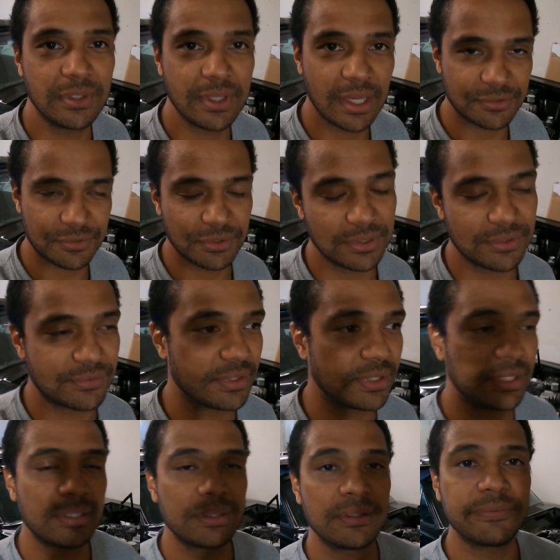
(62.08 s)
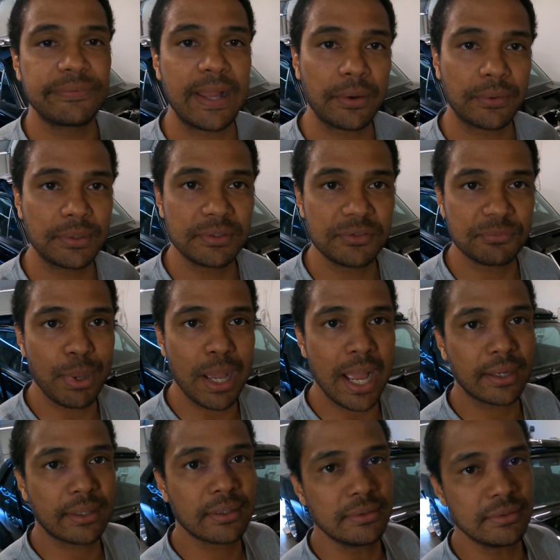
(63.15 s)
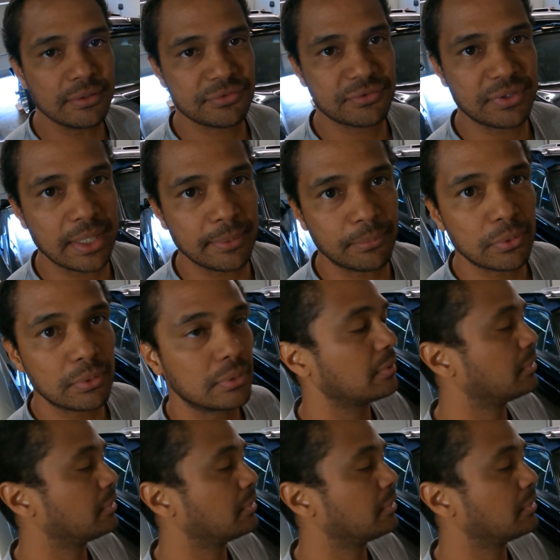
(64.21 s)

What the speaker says: as you can see, the Falcon is back in the stable,